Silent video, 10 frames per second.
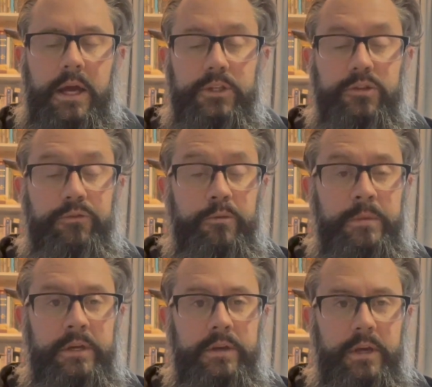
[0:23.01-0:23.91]
So for
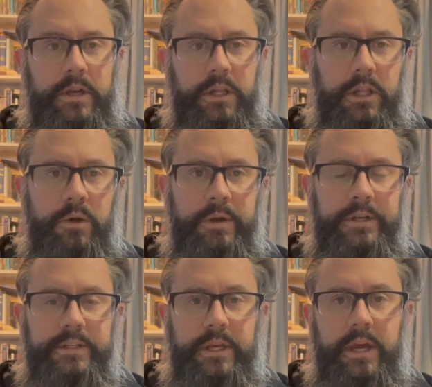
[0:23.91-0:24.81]
me in Kelowna
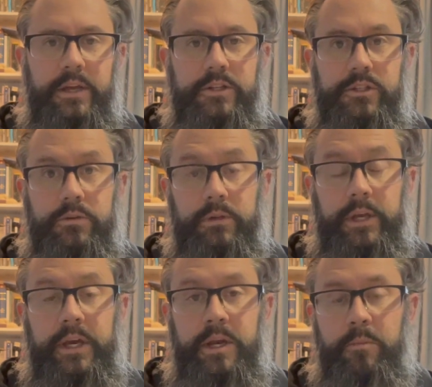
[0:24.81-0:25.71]
to get to
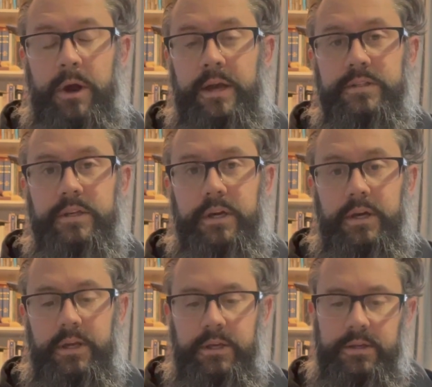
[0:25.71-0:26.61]
Lincoln,
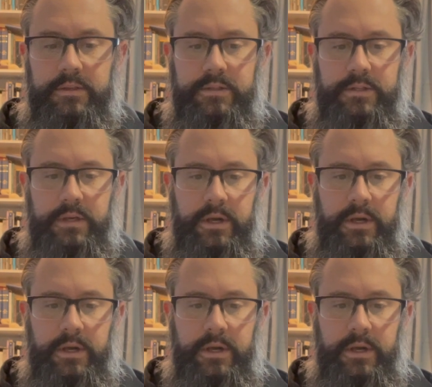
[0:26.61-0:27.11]
Nebraska is